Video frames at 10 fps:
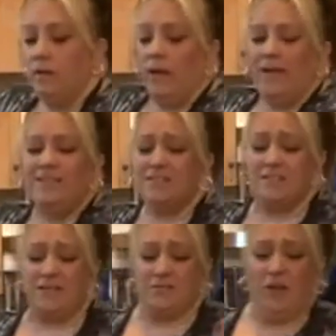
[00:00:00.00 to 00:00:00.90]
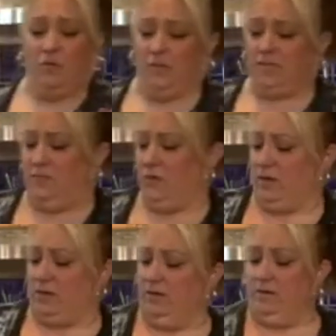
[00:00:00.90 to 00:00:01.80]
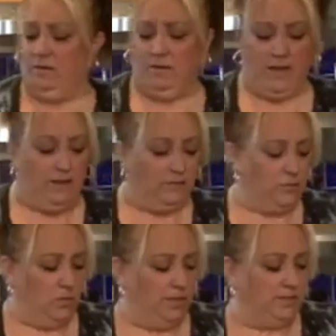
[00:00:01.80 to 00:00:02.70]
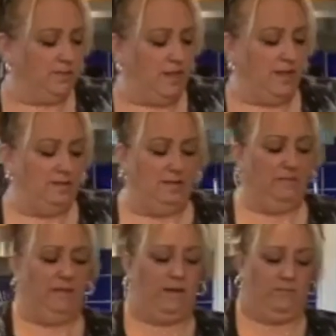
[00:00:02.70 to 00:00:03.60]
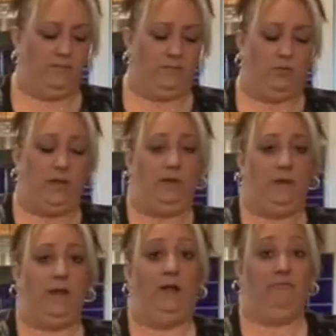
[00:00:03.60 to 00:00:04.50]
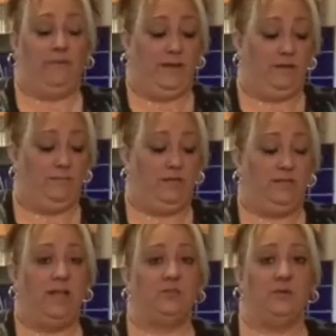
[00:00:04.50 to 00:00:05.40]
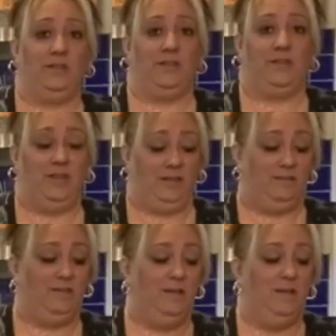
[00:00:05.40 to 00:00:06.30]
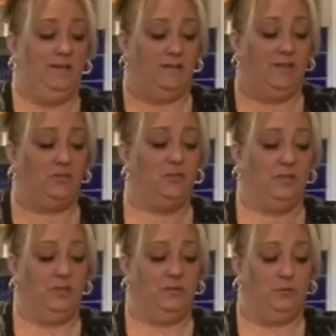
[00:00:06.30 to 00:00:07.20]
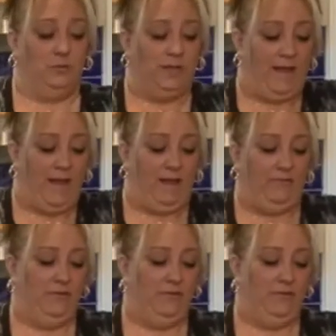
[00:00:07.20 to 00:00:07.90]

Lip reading: I saw one somewhere else once, and I don't remember where, but I'll find it because that's one of the things that is really cool to have.